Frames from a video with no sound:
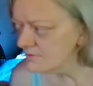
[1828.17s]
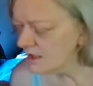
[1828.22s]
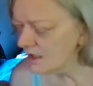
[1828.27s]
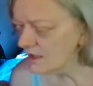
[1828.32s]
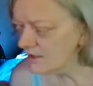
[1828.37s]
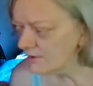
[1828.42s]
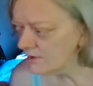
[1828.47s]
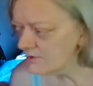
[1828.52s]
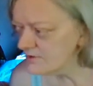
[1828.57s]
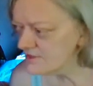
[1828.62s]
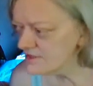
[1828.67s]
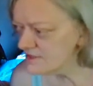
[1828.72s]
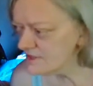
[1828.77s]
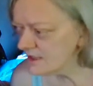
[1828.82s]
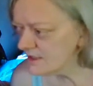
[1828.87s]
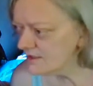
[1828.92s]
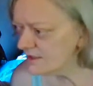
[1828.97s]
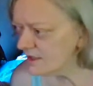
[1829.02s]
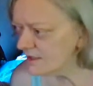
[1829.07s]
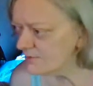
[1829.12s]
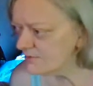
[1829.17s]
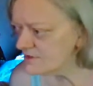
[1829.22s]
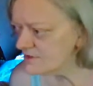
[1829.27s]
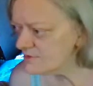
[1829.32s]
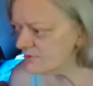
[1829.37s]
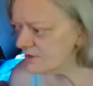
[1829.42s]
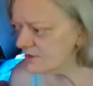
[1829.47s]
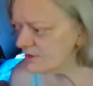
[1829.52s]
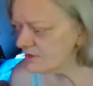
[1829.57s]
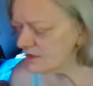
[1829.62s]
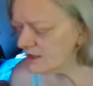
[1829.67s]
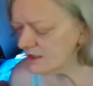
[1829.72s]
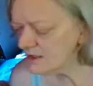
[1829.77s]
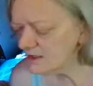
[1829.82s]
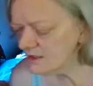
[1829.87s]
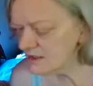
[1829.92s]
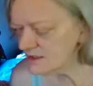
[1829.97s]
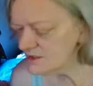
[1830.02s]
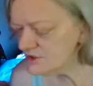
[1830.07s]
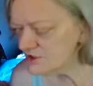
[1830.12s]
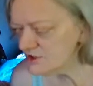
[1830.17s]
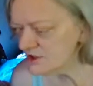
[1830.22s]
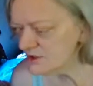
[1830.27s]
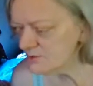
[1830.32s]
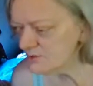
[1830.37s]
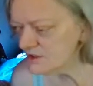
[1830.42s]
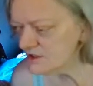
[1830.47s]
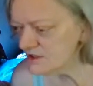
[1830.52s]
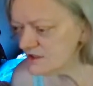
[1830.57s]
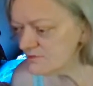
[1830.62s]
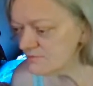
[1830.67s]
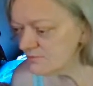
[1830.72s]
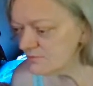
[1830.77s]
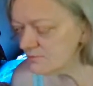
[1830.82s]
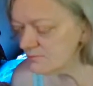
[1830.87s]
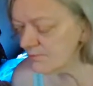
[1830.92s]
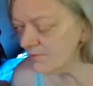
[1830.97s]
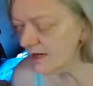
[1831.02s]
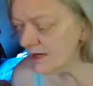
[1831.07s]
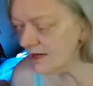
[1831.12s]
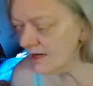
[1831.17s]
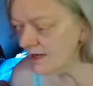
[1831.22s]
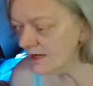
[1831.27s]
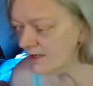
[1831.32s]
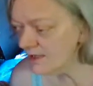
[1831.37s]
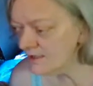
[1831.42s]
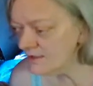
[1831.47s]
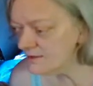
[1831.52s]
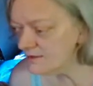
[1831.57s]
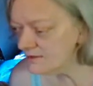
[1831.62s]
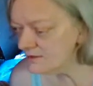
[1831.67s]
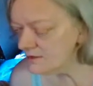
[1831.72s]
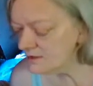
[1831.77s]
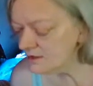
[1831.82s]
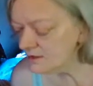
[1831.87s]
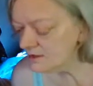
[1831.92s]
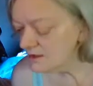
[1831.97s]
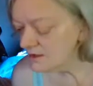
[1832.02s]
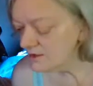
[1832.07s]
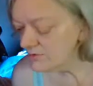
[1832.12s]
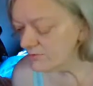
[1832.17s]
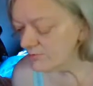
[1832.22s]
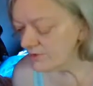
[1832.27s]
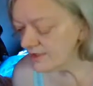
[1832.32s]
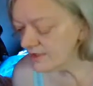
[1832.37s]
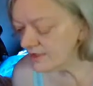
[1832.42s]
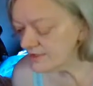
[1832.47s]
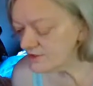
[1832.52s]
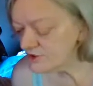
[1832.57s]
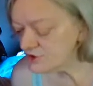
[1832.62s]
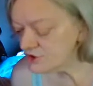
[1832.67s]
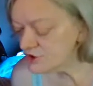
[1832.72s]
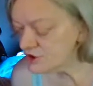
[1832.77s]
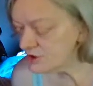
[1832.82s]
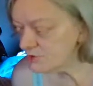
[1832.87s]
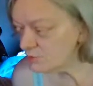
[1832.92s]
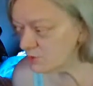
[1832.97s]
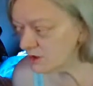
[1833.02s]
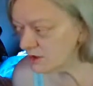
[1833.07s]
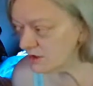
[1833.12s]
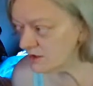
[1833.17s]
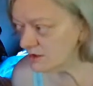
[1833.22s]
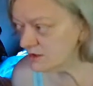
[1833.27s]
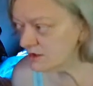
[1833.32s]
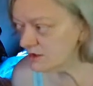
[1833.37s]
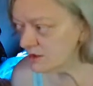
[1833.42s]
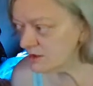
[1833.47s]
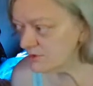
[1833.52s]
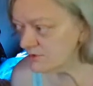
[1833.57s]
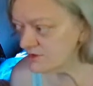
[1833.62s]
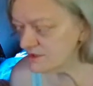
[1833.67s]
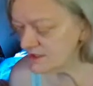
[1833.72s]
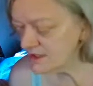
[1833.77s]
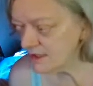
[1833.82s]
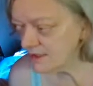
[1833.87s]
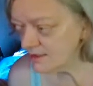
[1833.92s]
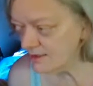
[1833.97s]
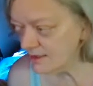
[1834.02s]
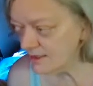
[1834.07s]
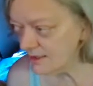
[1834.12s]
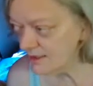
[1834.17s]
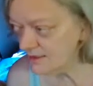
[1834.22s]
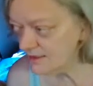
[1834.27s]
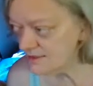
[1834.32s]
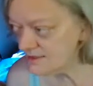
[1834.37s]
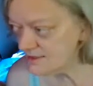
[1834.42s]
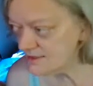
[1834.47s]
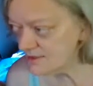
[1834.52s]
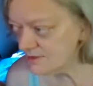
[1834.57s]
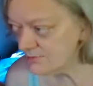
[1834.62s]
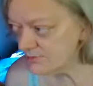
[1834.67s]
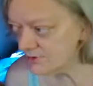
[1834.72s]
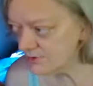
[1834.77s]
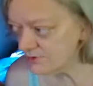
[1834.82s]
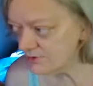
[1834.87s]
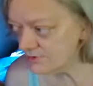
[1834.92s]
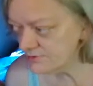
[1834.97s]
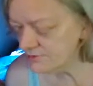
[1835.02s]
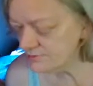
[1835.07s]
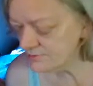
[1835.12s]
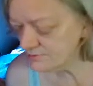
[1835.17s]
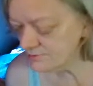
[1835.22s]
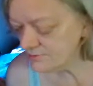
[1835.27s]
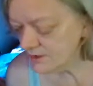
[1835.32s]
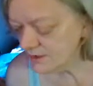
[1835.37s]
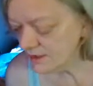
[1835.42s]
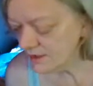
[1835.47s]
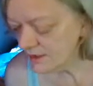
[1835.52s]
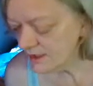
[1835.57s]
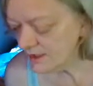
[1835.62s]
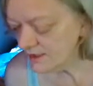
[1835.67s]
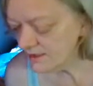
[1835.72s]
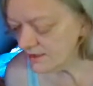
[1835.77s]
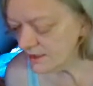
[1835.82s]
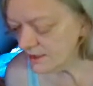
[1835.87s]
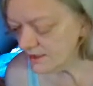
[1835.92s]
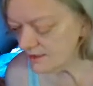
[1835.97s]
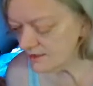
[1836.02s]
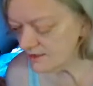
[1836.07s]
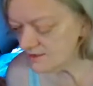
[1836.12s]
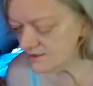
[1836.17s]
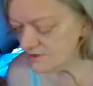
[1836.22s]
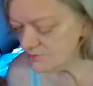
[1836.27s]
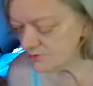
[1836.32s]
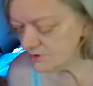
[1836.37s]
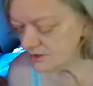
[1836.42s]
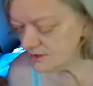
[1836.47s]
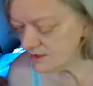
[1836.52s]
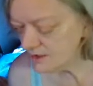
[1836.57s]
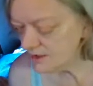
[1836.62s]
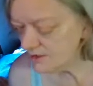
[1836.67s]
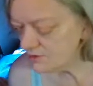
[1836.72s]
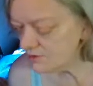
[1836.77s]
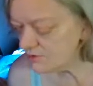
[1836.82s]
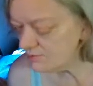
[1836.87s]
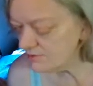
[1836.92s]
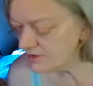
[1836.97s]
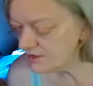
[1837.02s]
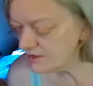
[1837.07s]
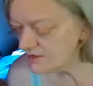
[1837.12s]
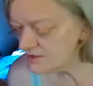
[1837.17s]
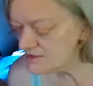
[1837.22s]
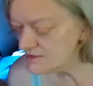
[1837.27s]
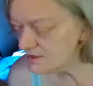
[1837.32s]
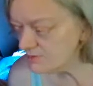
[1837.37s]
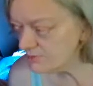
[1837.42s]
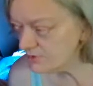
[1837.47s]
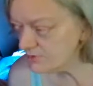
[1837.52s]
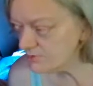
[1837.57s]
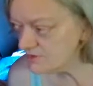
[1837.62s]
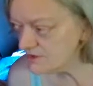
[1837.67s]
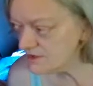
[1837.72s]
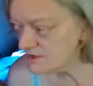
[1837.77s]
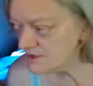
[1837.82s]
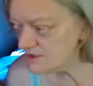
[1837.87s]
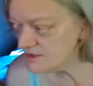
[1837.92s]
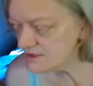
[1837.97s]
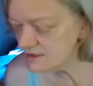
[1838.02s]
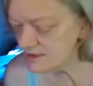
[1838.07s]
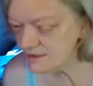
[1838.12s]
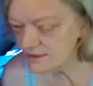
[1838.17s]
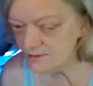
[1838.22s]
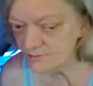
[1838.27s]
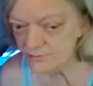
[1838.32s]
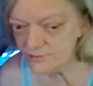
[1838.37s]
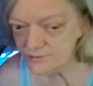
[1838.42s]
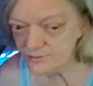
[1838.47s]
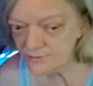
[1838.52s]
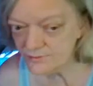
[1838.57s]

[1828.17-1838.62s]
I always thought that was weird, and that she was mad because she wanted to go say hi to Summer, and Candace wouldn't let her because Summer was asleep.